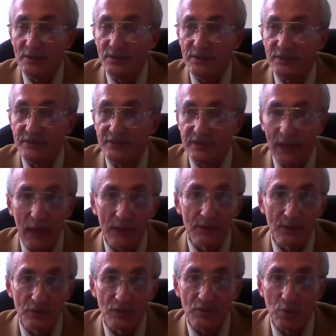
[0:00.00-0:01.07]
the standard
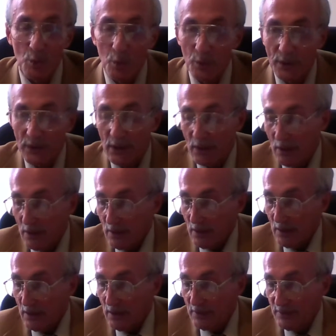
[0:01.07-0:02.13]
story
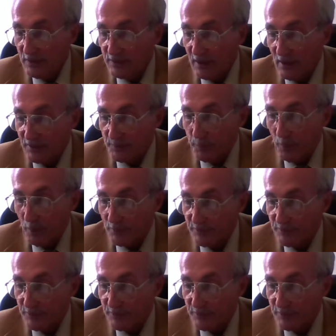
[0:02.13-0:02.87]
in the textbooks.